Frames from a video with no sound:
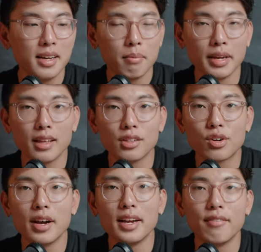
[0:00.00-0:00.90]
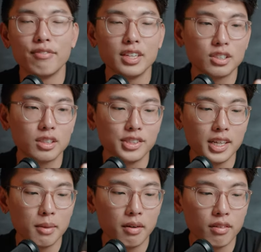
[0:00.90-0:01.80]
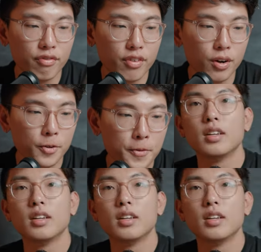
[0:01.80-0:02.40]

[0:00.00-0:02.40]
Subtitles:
But yeah, let's go ahead and finish the setup of the phone.